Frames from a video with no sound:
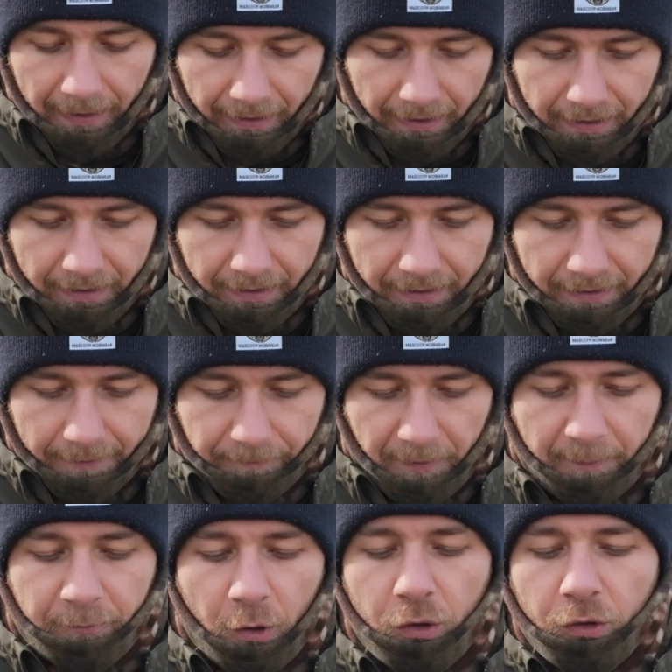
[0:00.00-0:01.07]

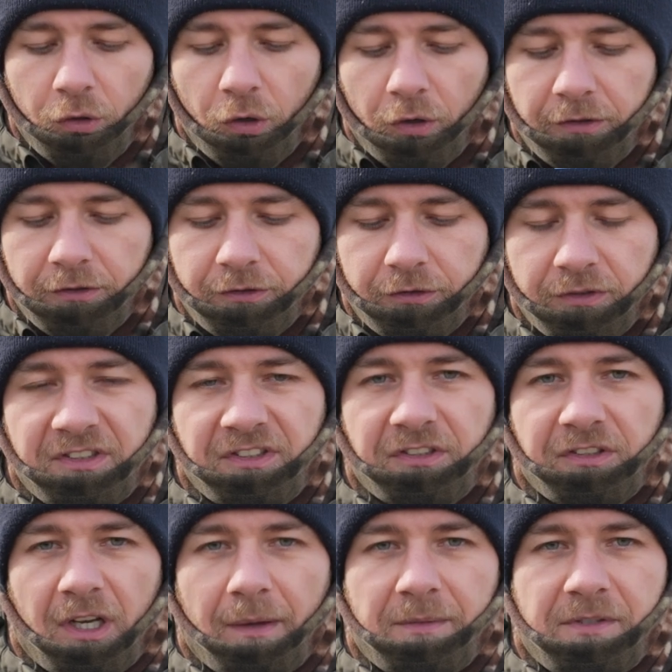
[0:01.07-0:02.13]
I'm not going to this
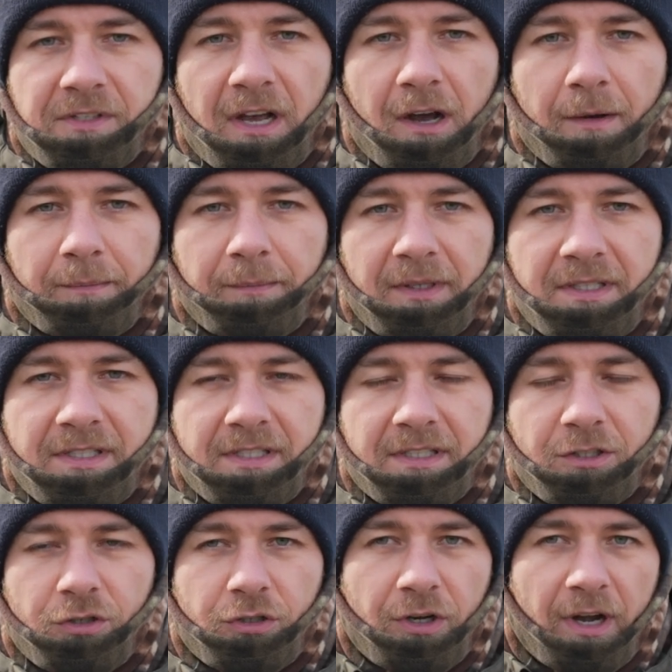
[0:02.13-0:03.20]
time set up this
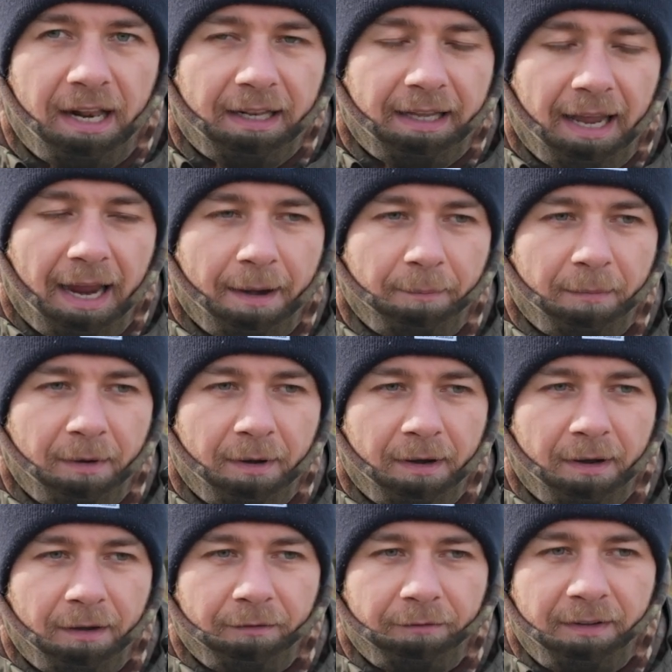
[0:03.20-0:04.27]
trail
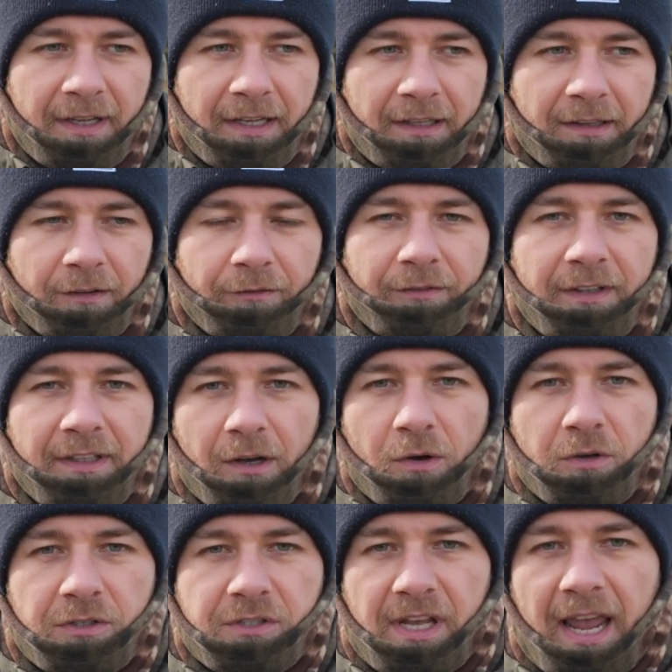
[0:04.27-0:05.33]
camera with
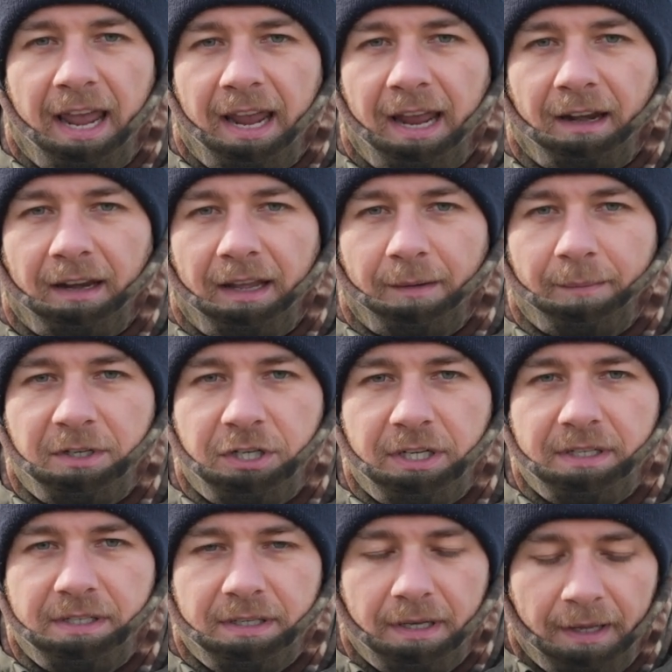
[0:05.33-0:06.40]
videos and
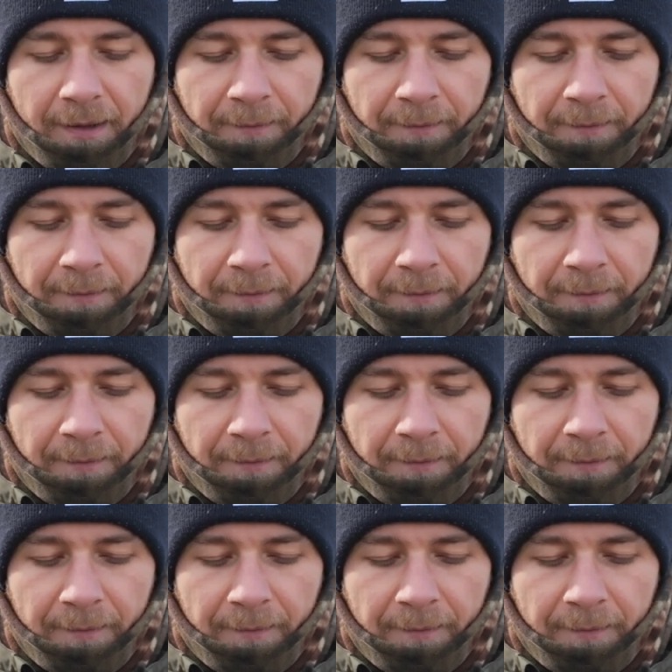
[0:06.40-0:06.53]
images,